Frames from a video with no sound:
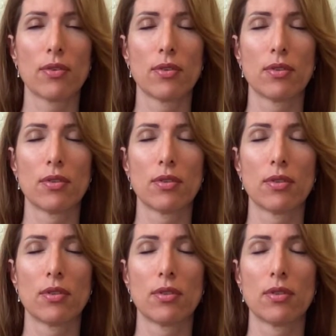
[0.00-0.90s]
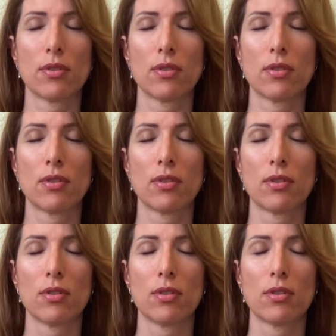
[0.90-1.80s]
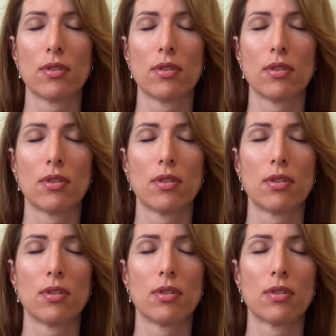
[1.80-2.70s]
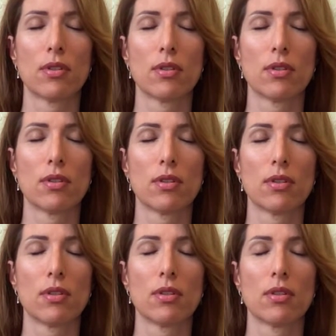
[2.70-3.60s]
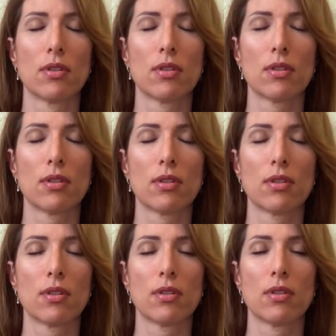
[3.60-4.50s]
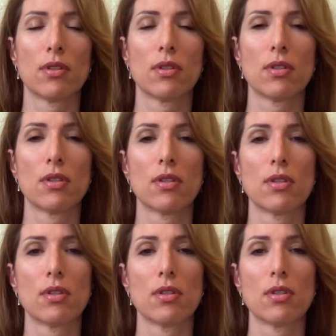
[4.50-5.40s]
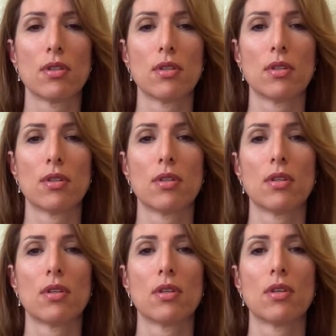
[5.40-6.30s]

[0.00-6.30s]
[no speech]